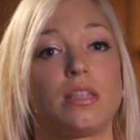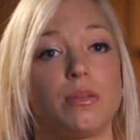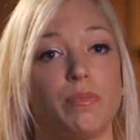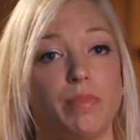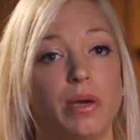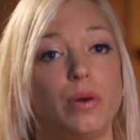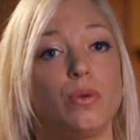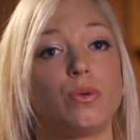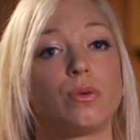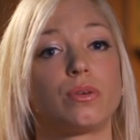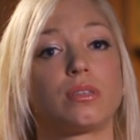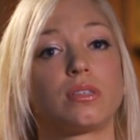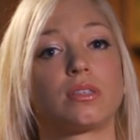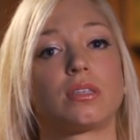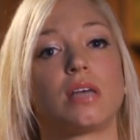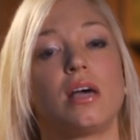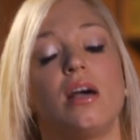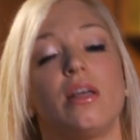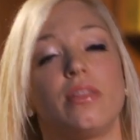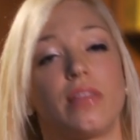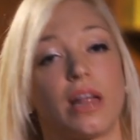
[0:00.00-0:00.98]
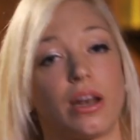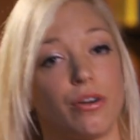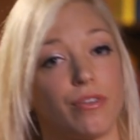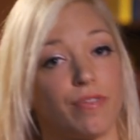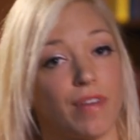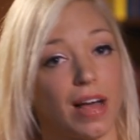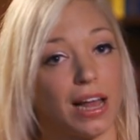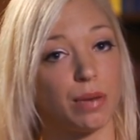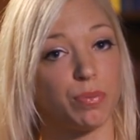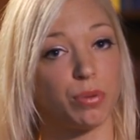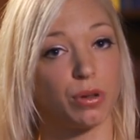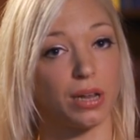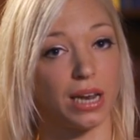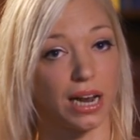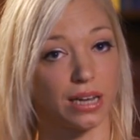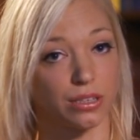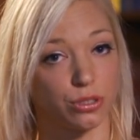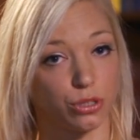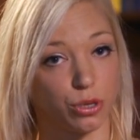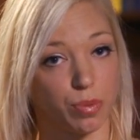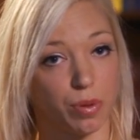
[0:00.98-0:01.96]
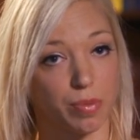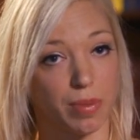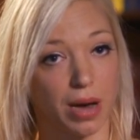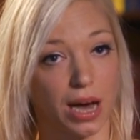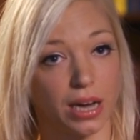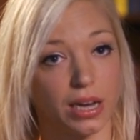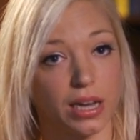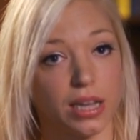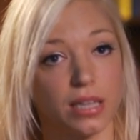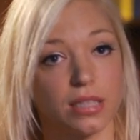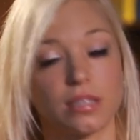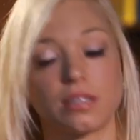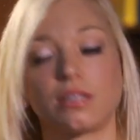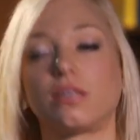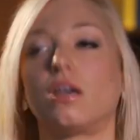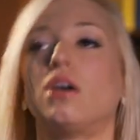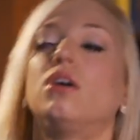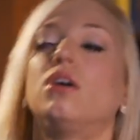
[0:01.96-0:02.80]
the milks that are available in our supermarkets.